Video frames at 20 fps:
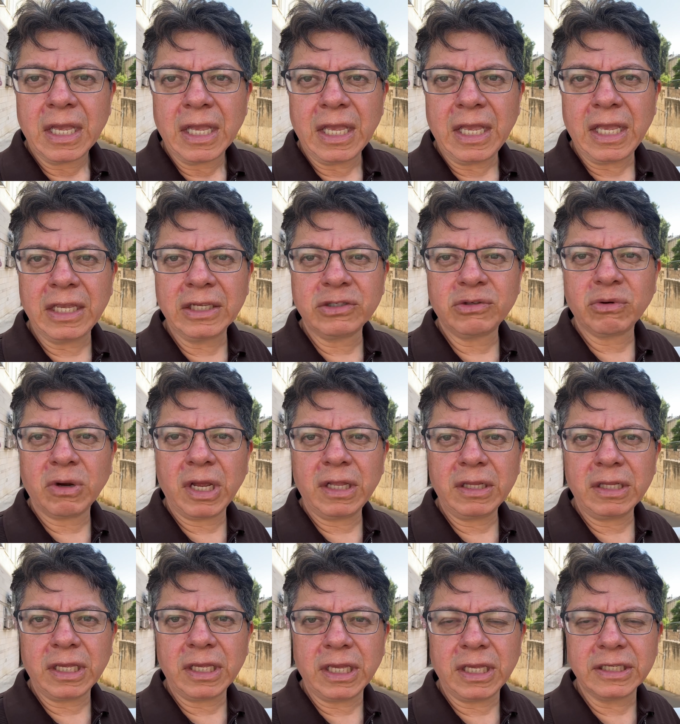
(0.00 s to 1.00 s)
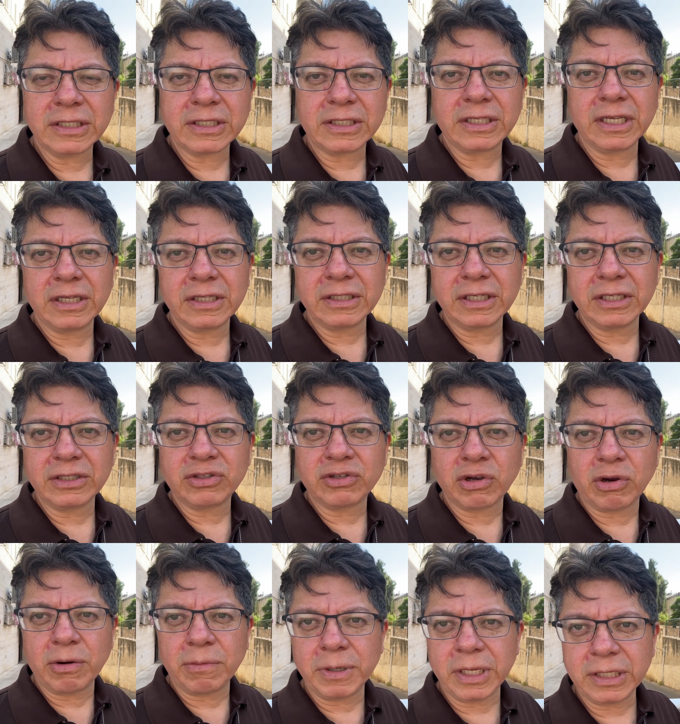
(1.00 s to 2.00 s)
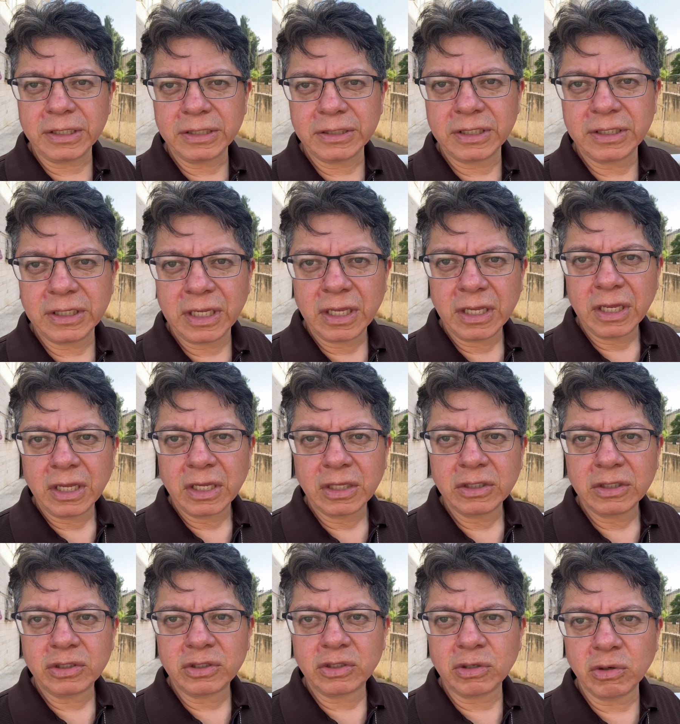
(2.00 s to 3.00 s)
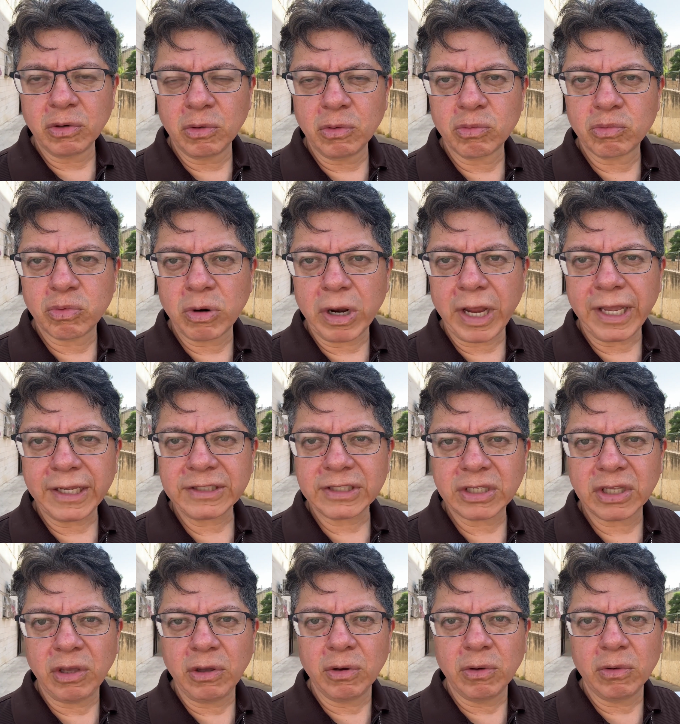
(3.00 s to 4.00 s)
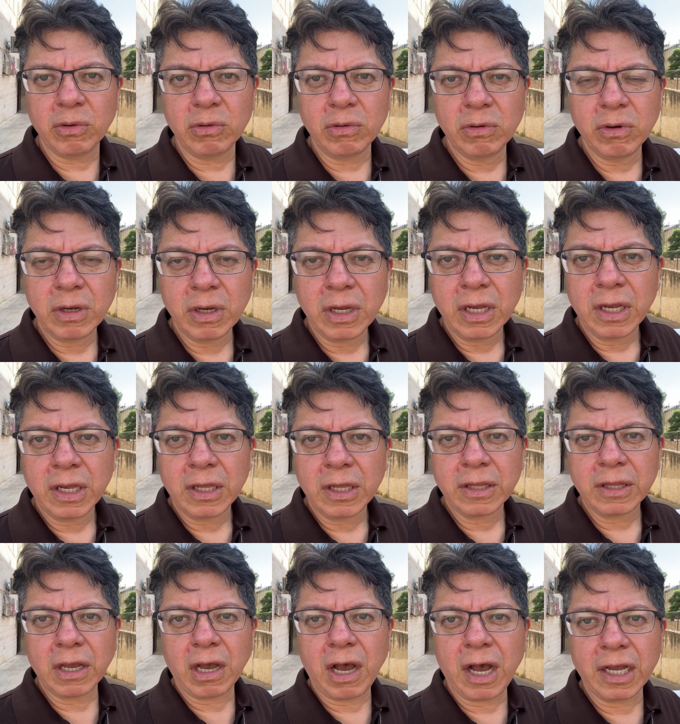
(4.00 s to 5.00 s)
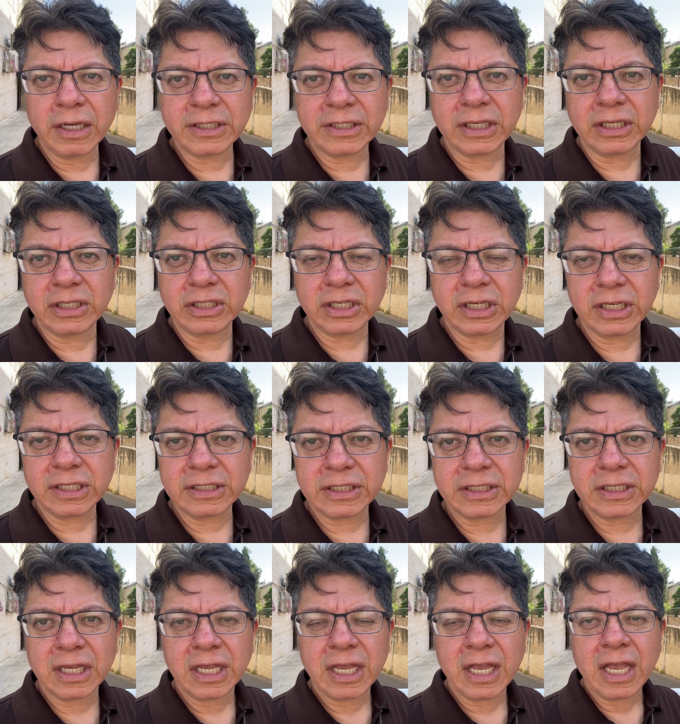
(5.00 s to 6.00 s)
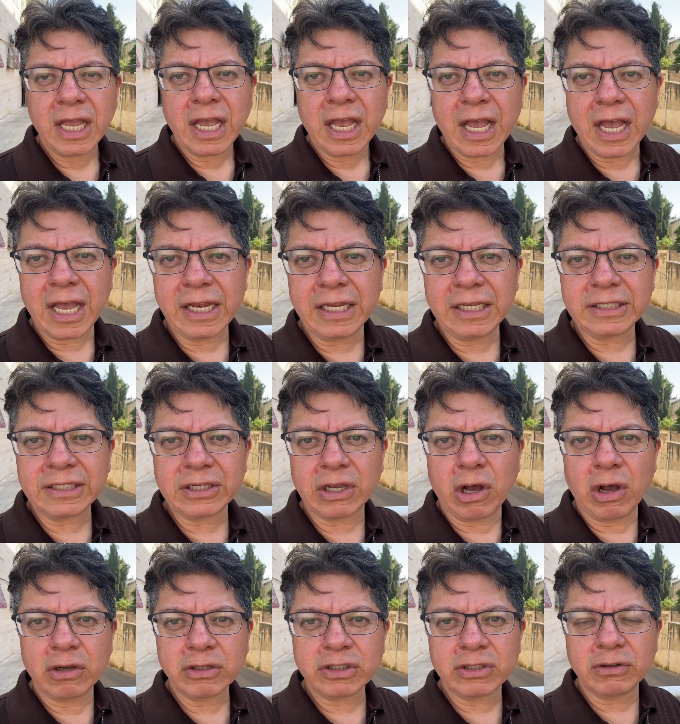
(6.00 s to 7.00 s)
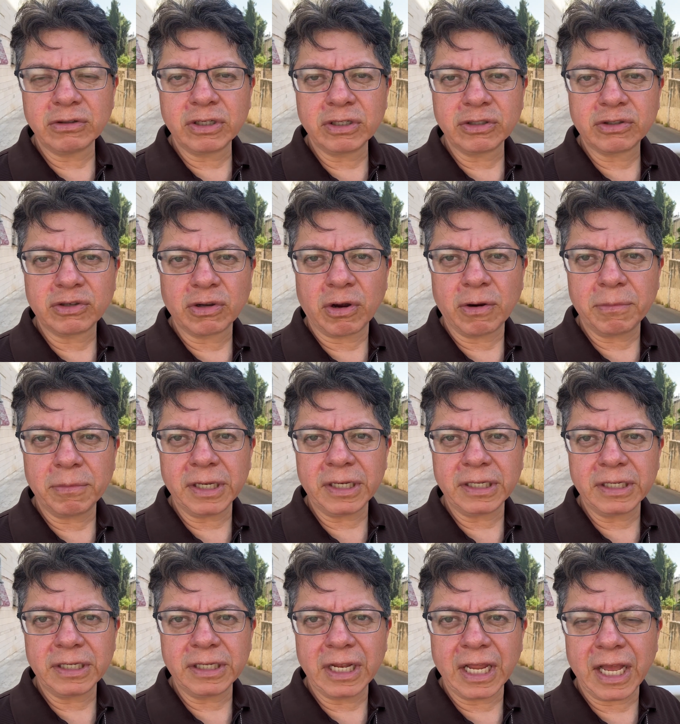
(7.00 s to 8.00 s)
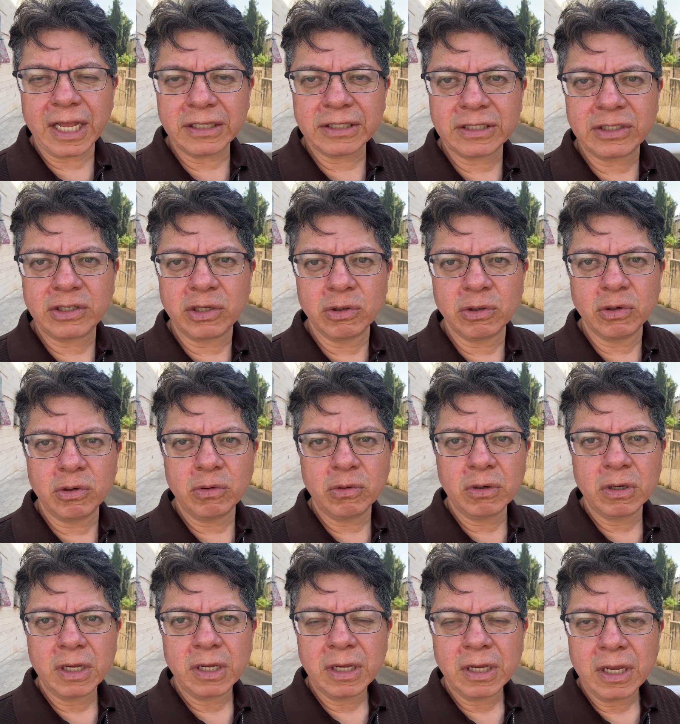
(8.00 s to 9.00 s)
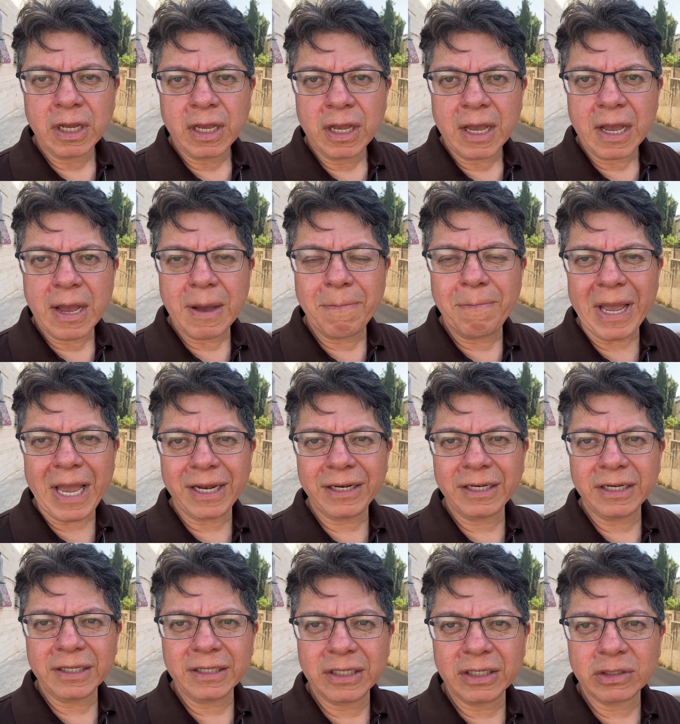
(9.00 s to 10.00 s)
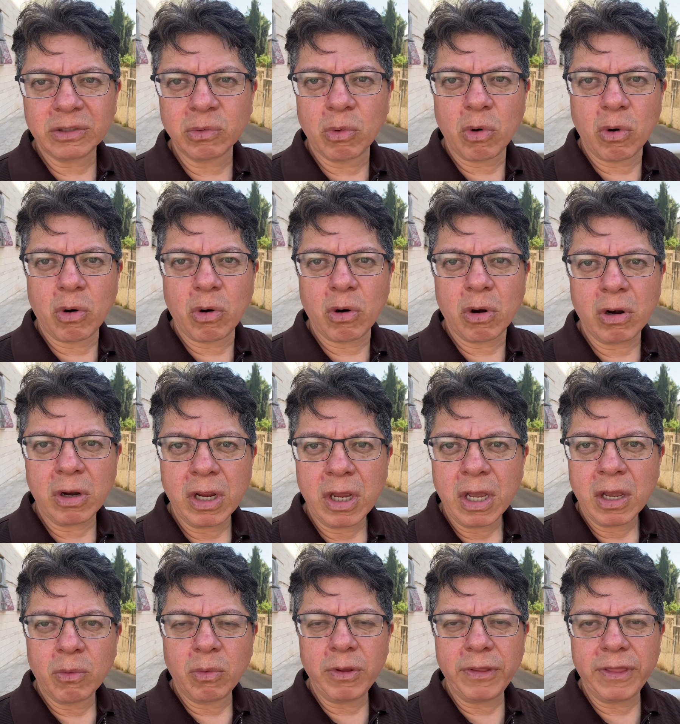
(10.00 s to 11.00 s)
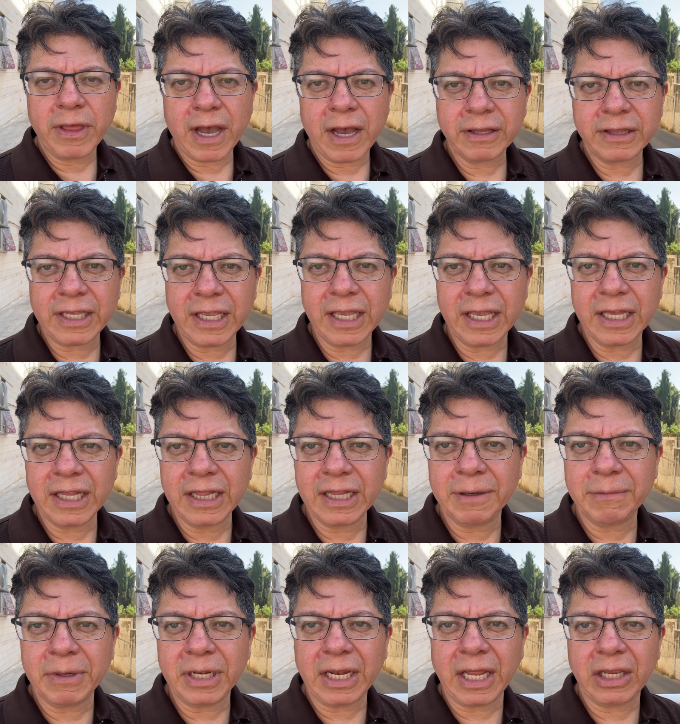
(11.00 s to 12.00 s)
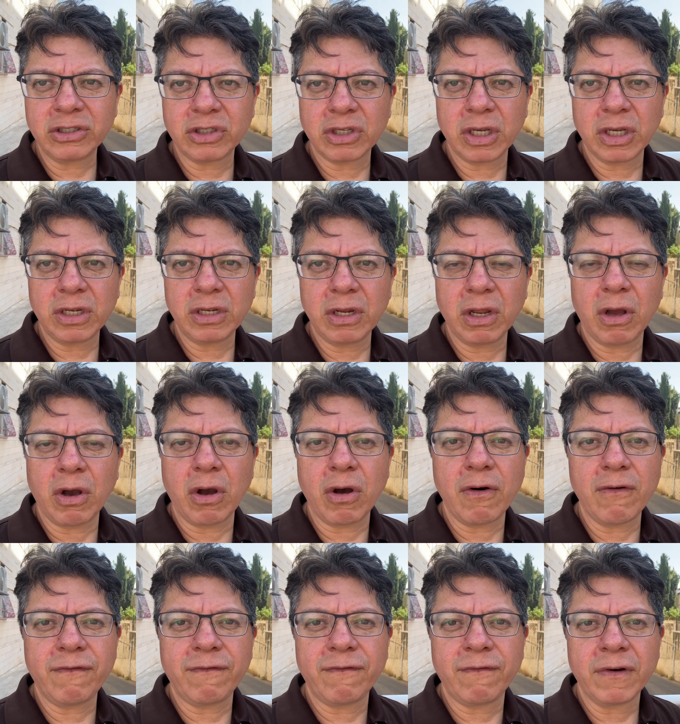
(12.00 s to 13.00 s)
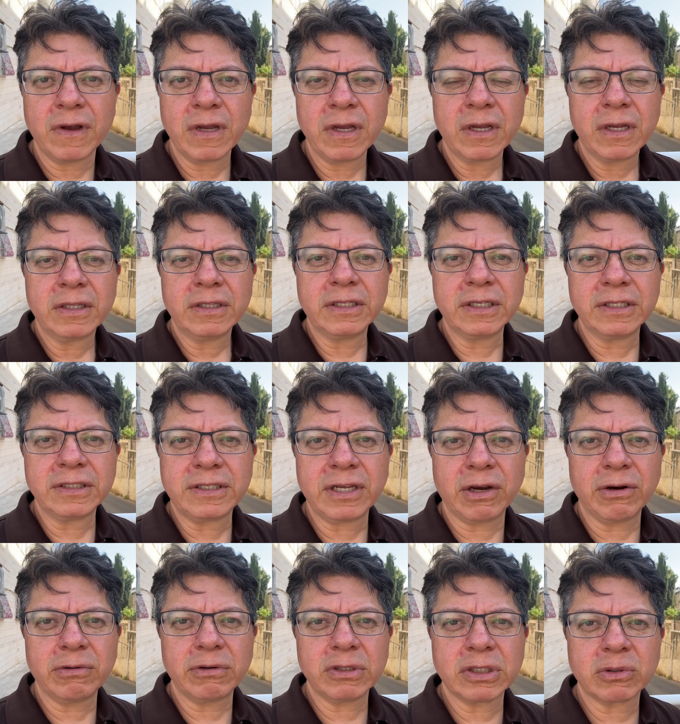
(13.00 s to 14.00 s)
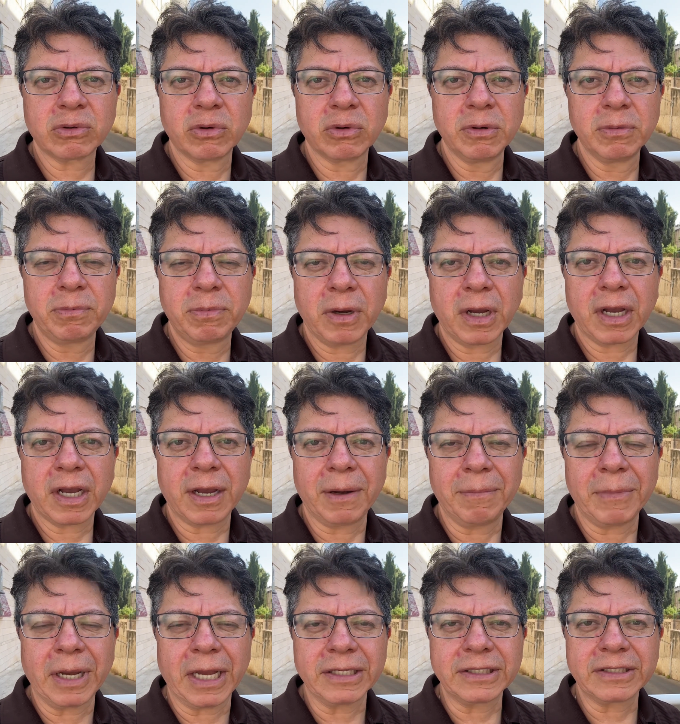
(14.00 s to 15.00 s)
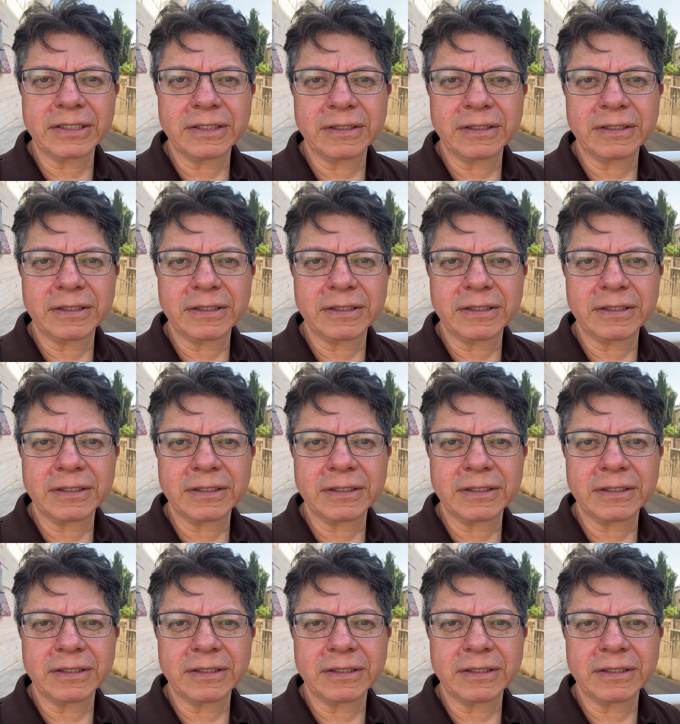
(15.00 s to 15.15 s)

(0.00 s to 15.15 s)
Israel is still determined to rescue the hostages, and is also determined not to abandon this war without the elimination of the terrorist group Hamas.